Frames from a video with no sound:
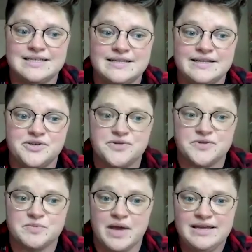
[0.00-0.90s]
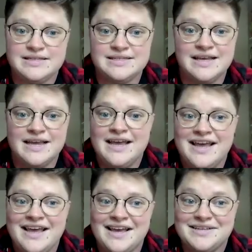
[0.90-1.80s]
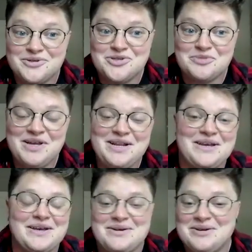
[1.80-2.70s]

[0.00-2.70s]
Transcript: in the digital space is social media,